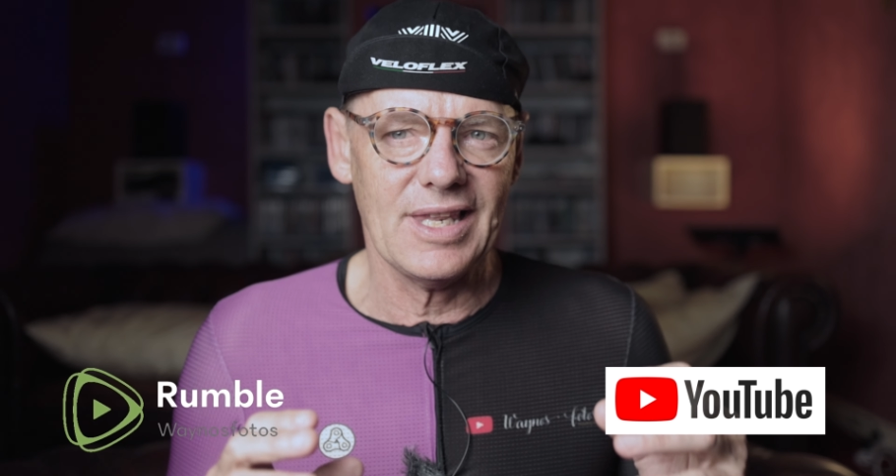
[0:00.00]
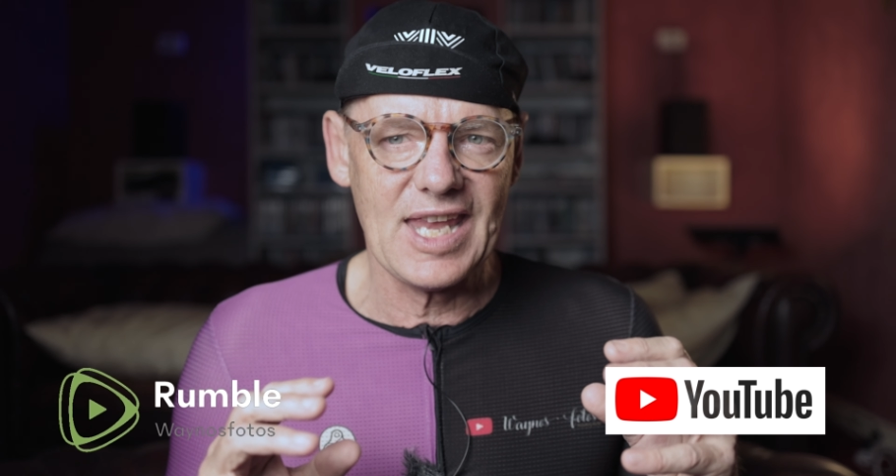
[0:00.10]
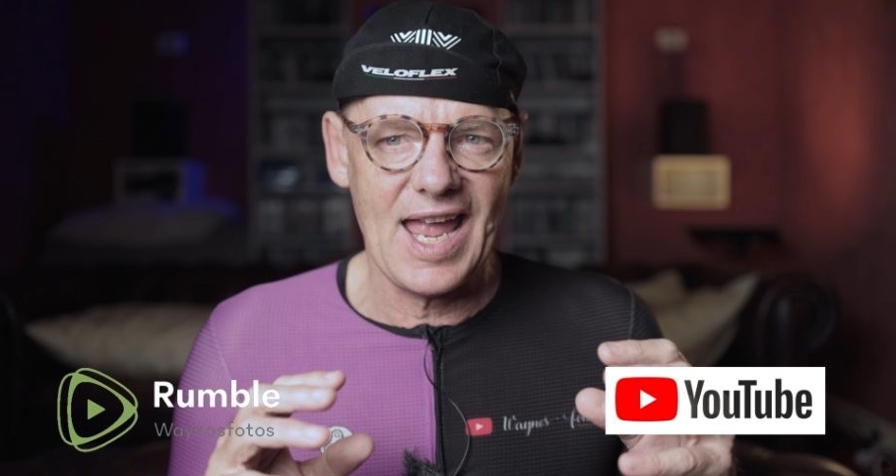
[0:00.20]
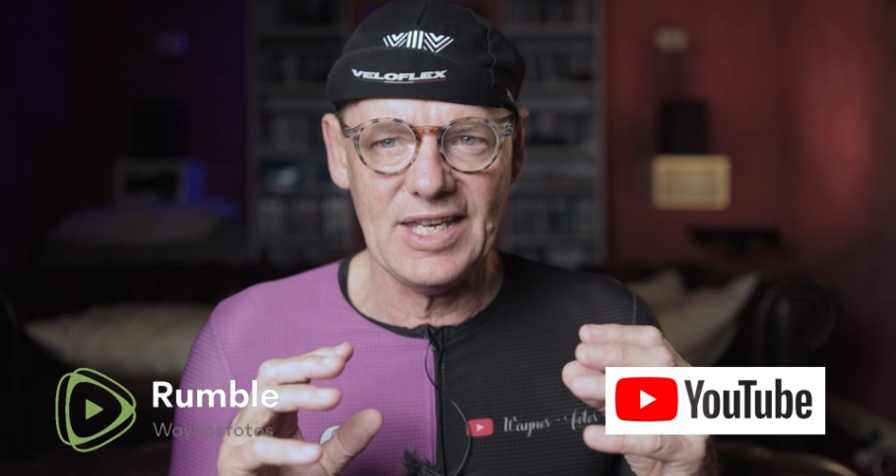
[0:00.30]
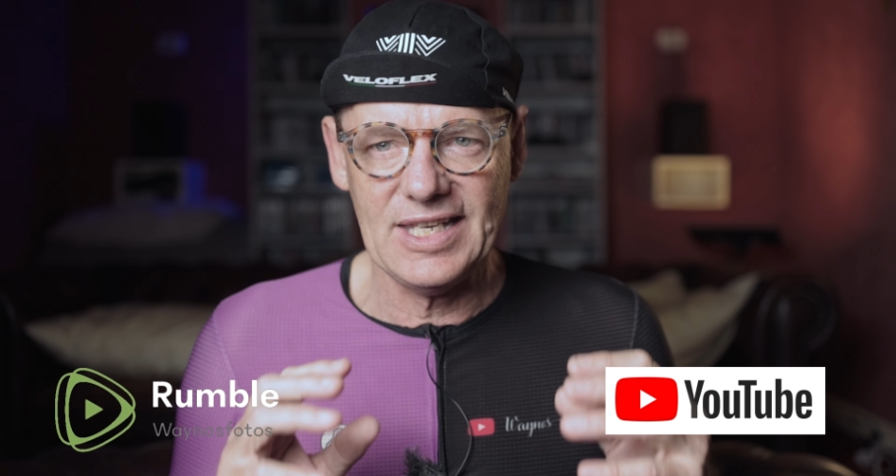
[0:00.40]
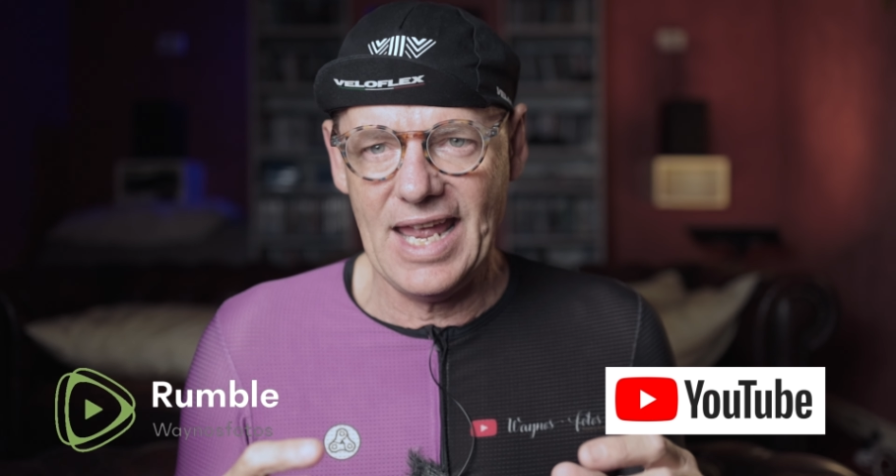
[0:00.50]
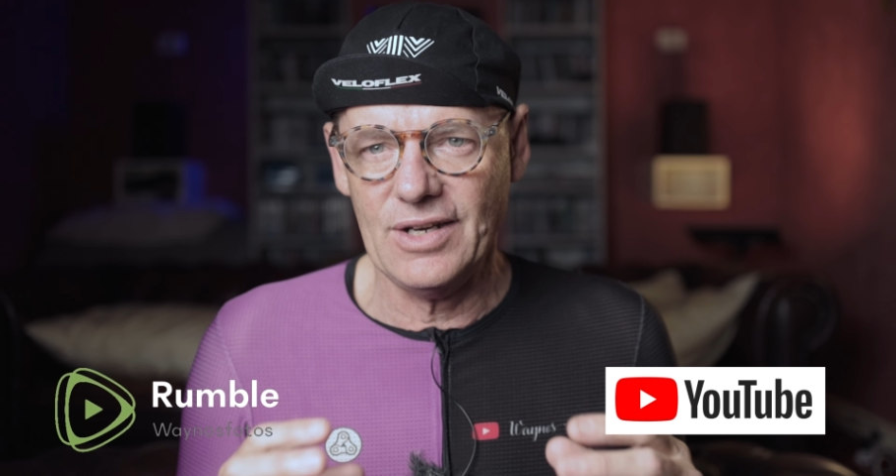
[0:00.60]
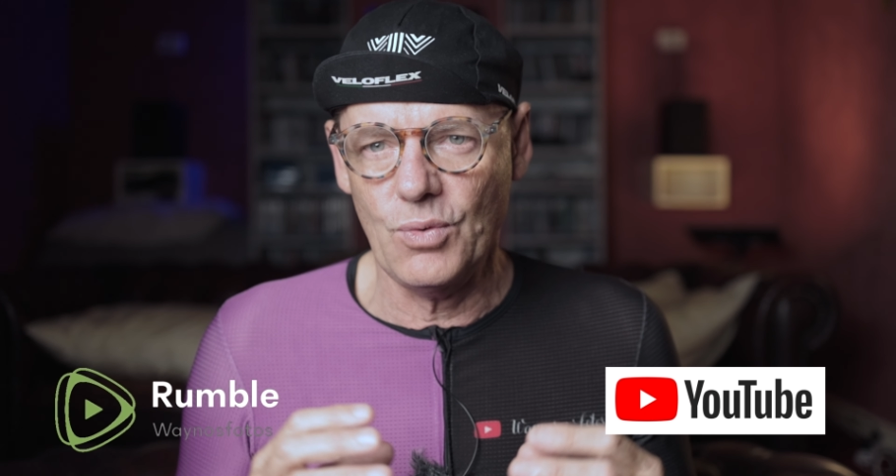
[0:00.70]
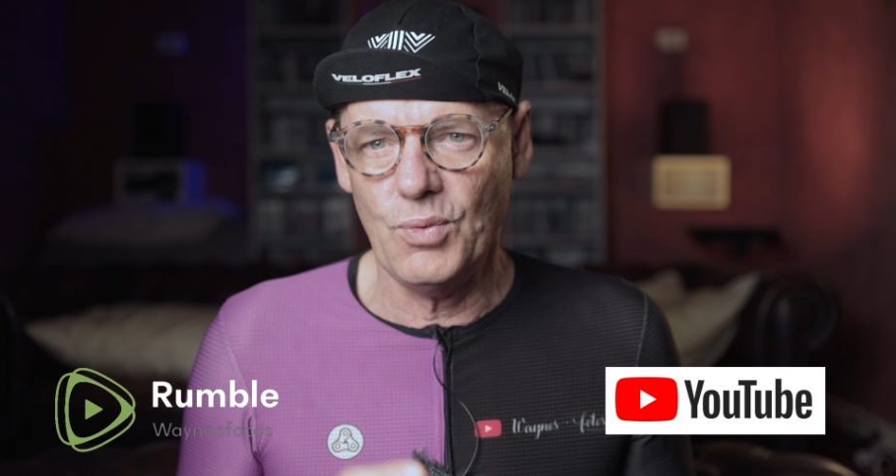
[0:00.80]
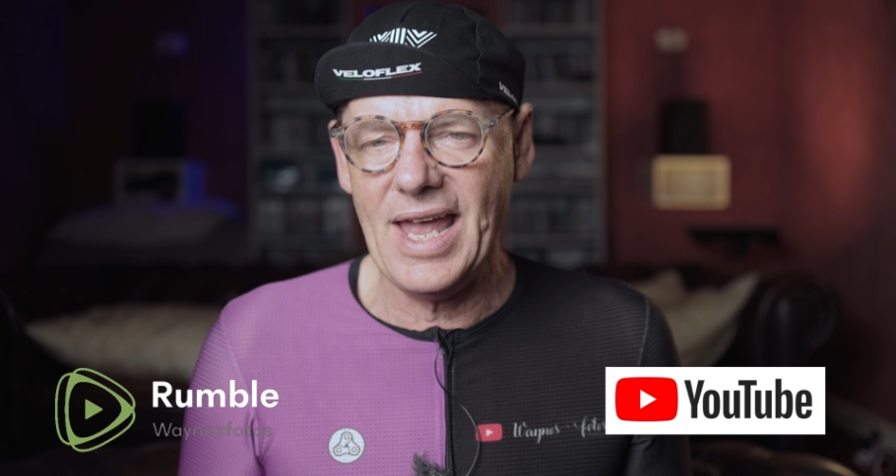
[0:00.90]
say a
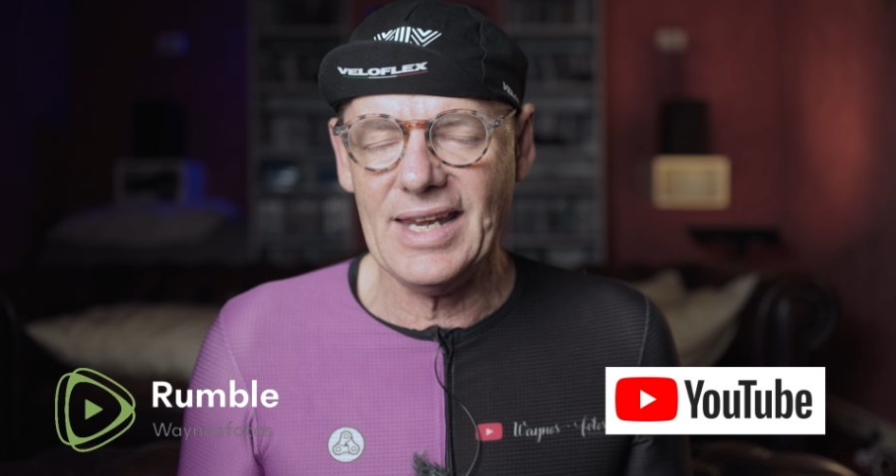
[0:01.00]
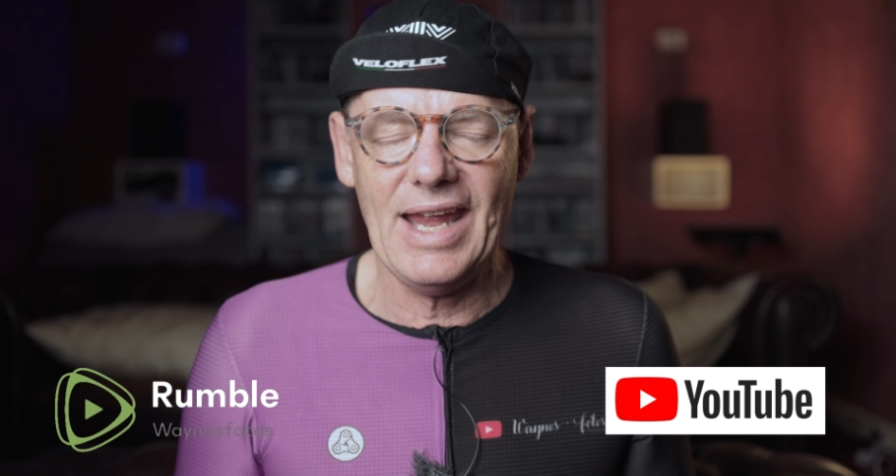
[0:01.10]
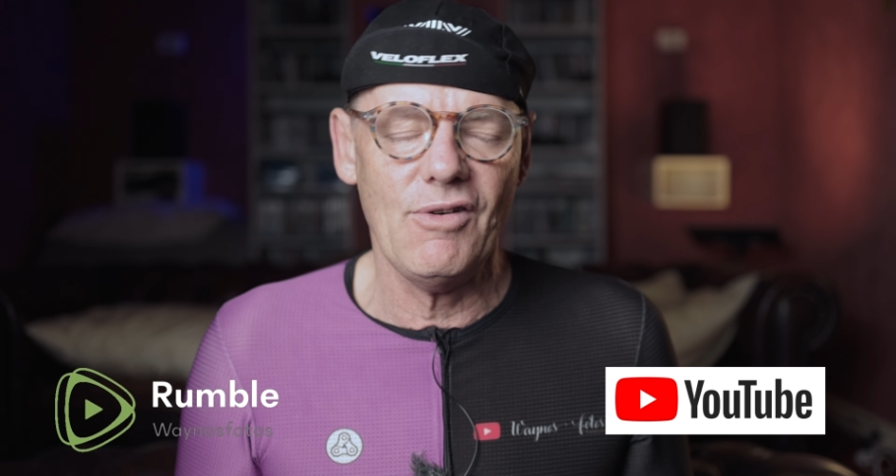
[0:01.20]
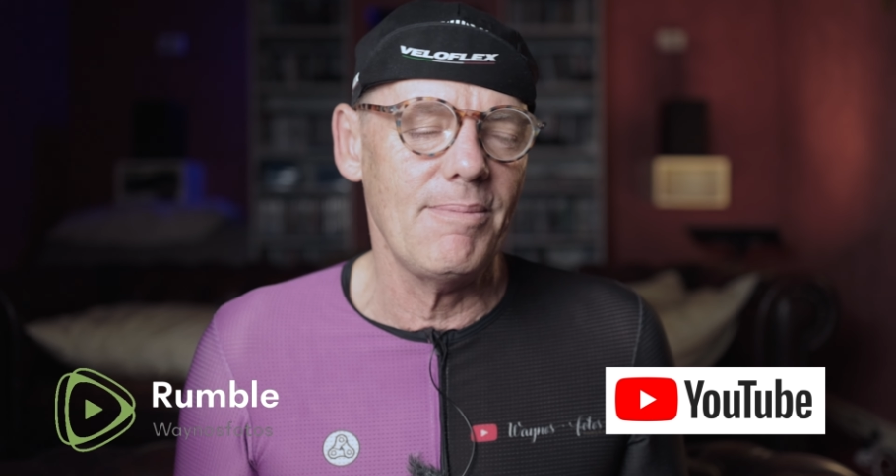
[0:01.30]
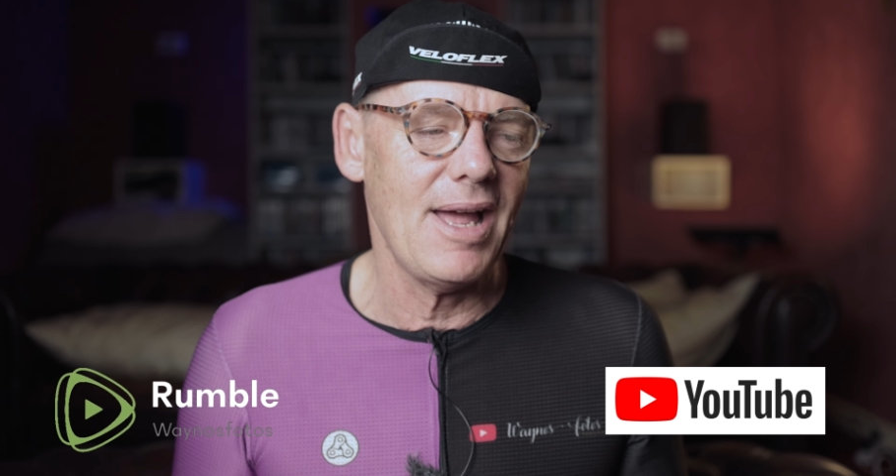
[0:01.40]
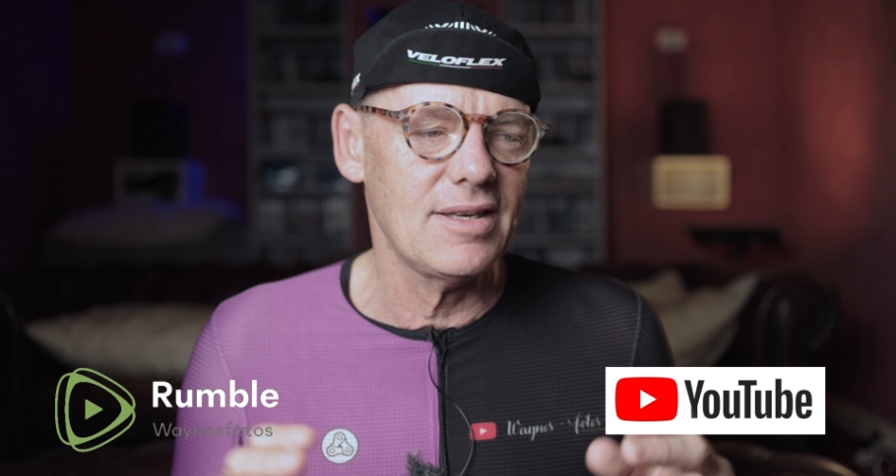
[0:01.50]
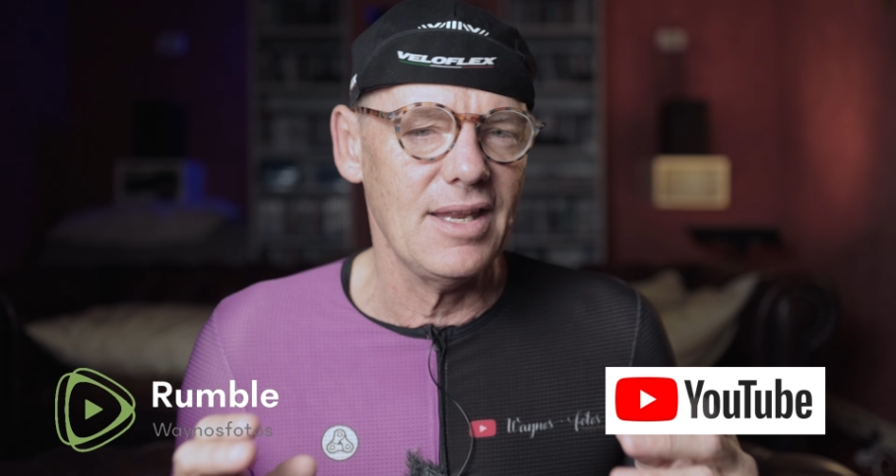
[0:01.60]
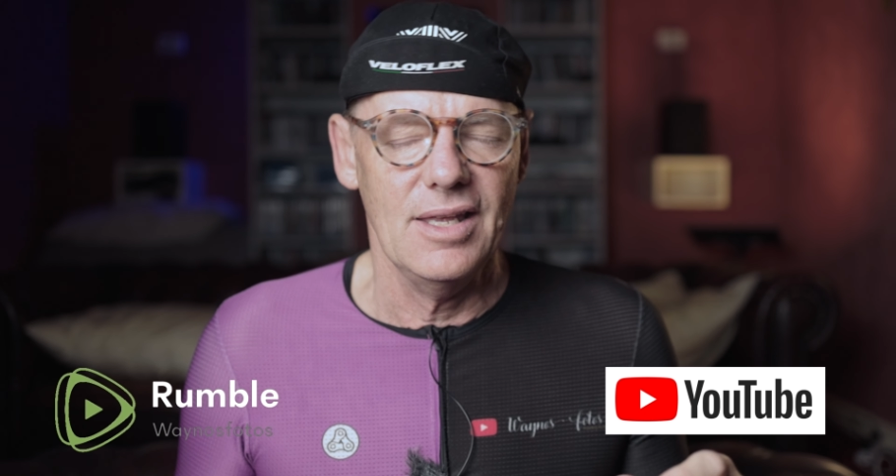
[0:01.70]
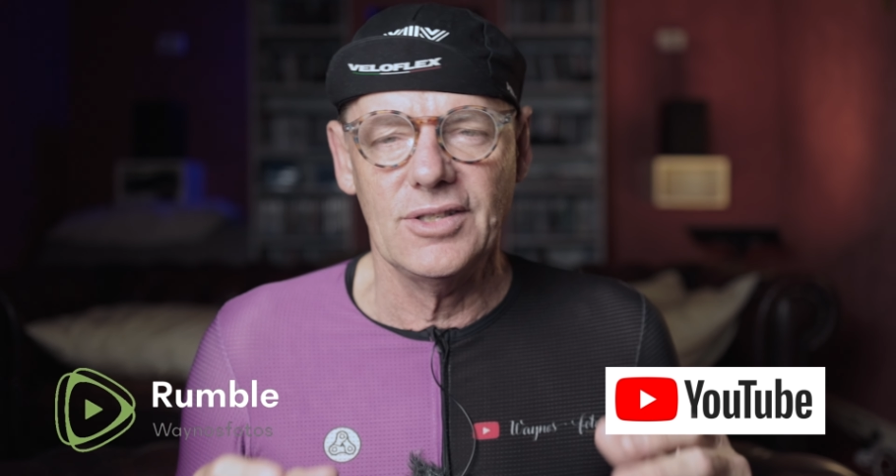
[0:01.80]
standard round handlebars.